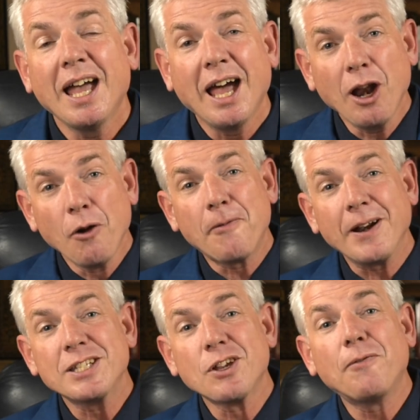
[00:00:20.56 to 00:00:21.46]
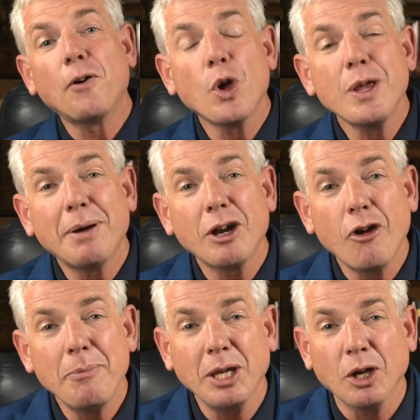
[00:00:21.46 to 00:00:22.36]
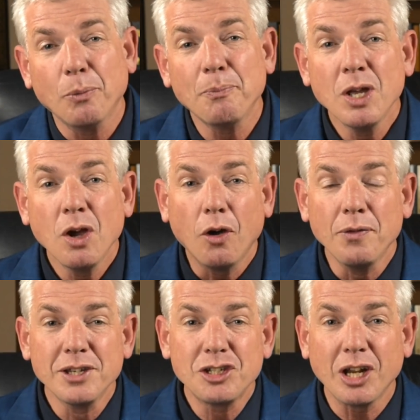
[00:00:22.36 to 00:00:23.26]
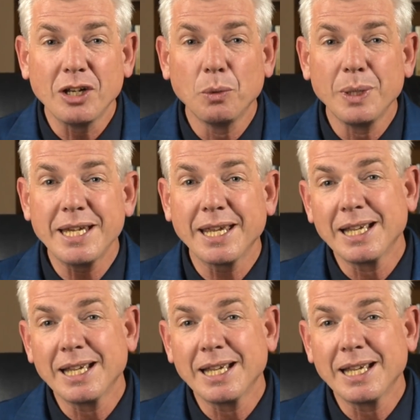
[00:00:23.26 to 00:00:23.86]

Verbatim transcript: Hello friends of Following Padre Pio. On this channel we take